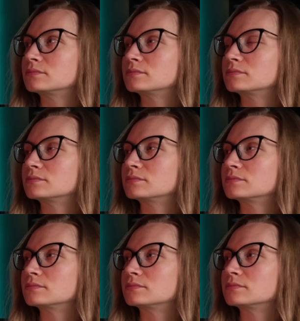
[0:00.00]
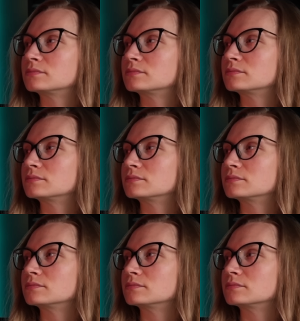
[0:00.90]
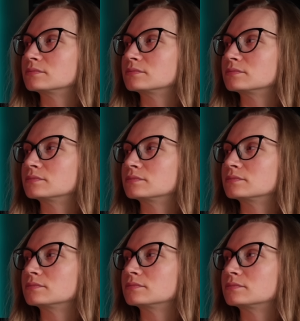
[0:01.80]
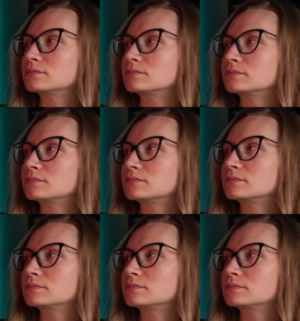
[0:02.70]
The person shown says nothing.